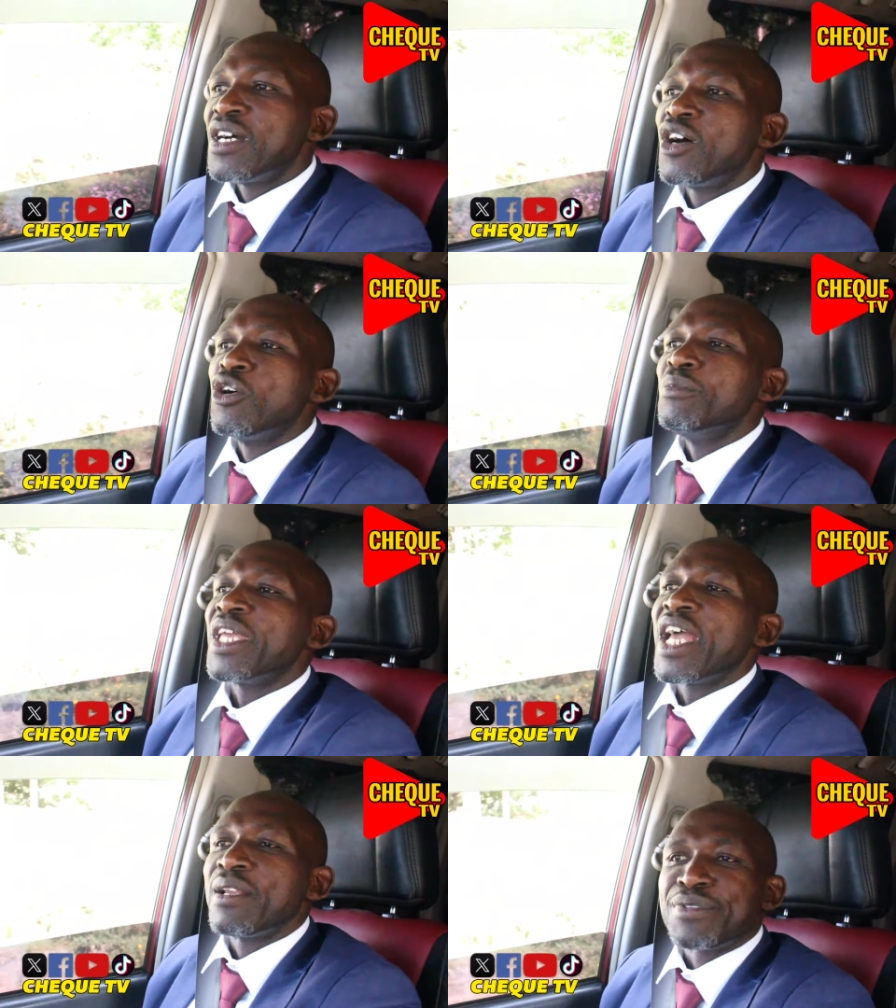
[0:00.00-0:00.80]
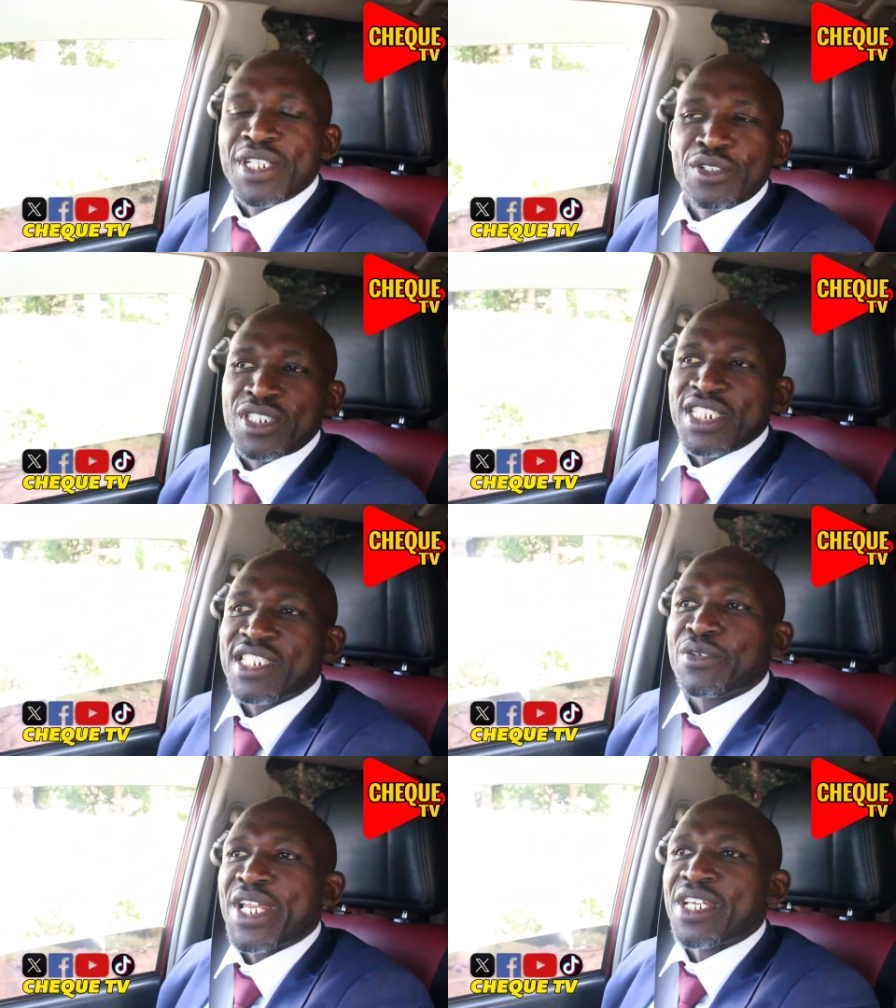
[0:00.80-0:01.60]
whom he helped negotiate
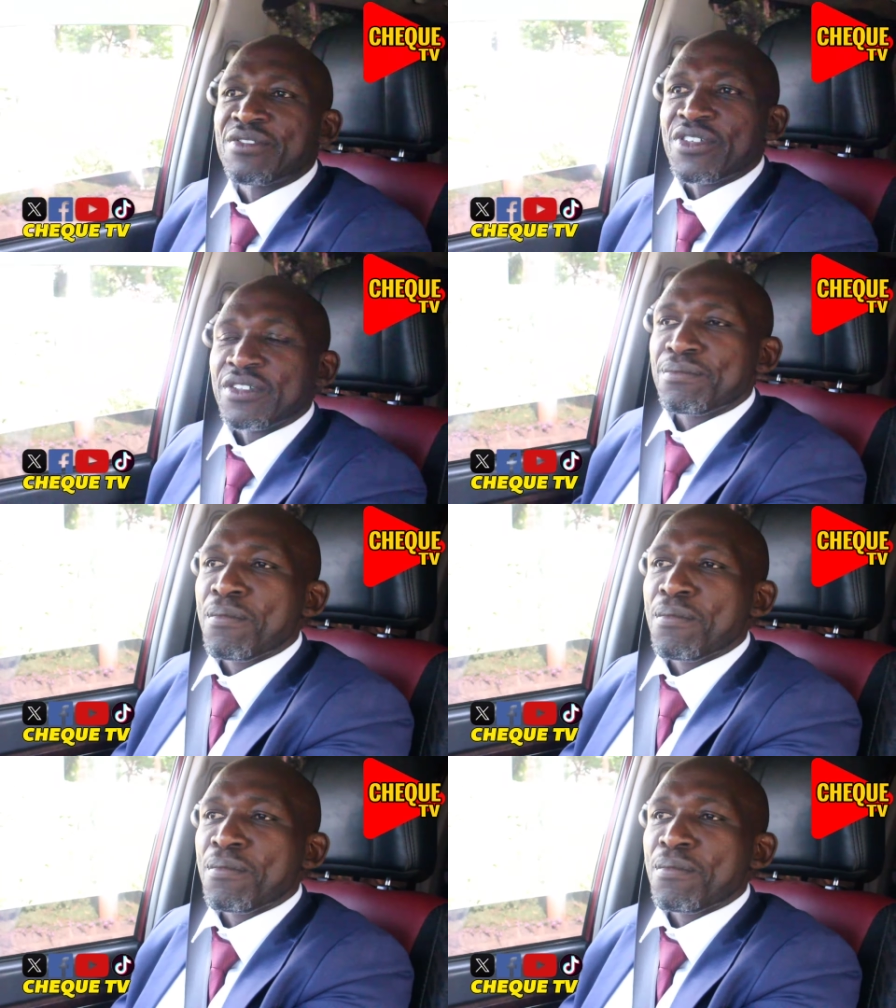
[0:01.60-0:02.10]
a wedding for.